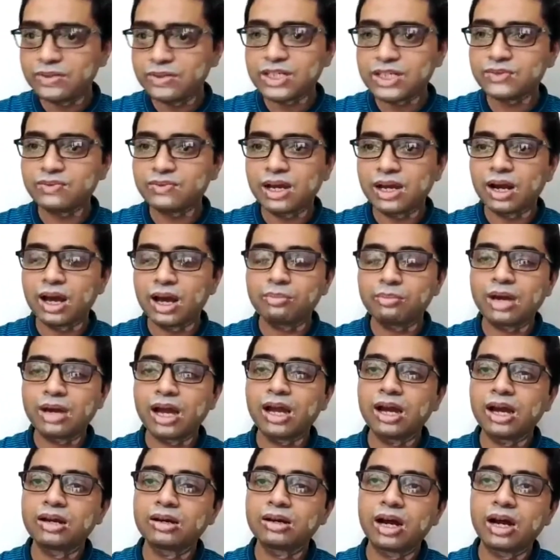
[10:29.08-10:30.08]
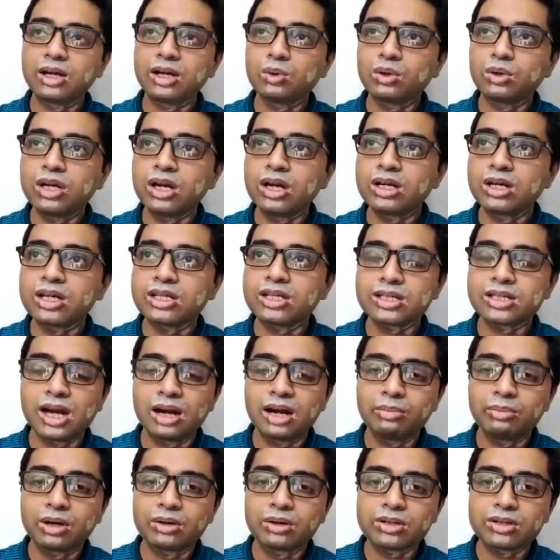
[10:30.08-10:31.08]
is fine. I totally understand,
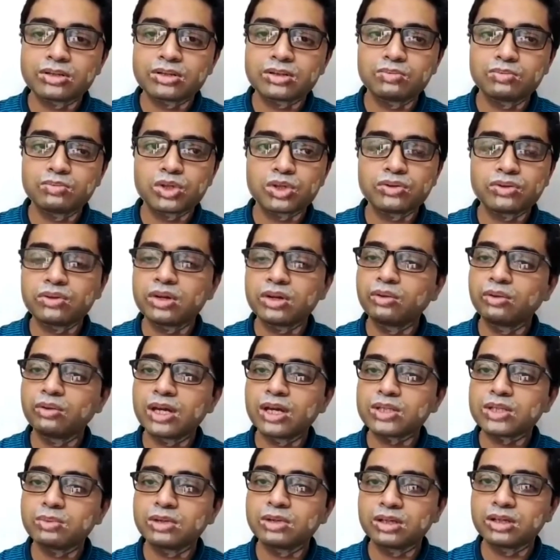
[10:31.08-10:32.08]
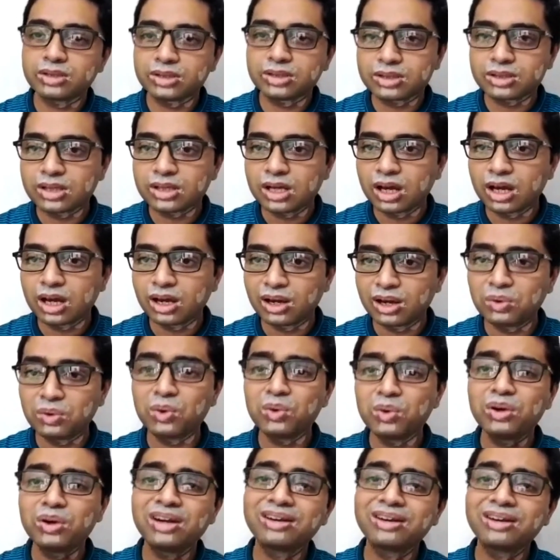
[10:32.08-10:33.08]
because most of the investments
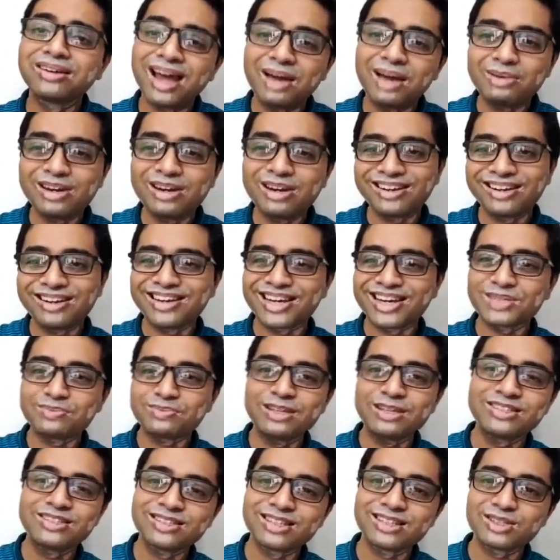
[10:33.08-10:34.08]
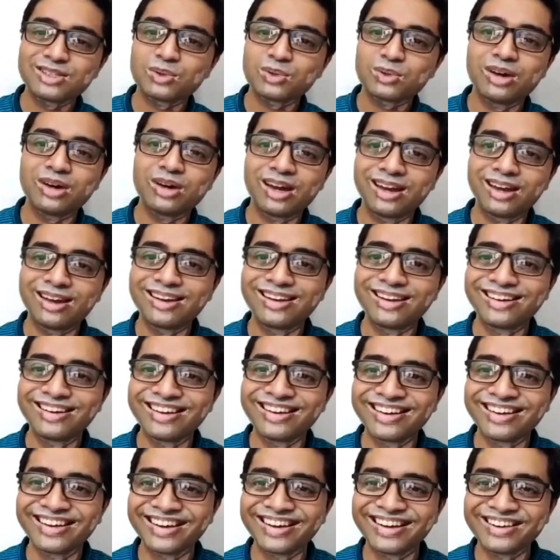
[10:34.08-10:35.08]
go in. The expenses are so high,
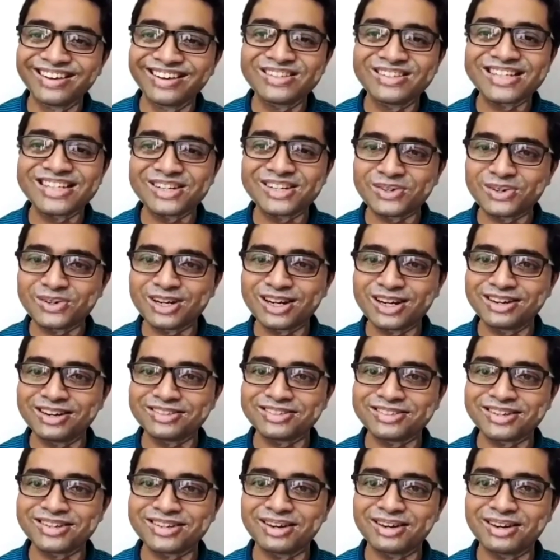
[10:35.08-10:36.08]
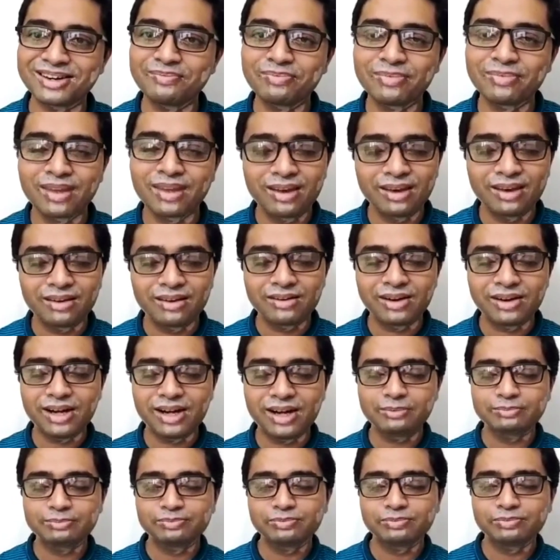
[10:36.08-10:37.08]
which I totally understand. Right?
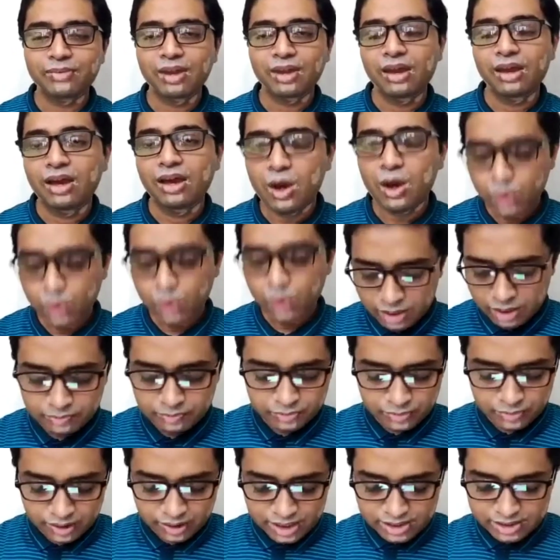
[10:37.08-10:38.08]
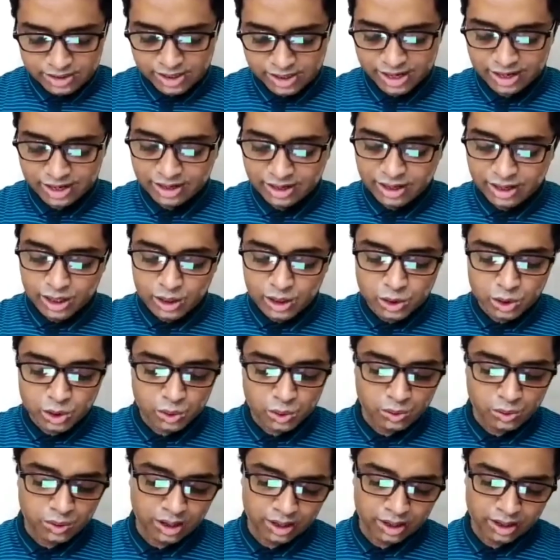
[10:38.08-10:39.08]
Okay, that's great. So,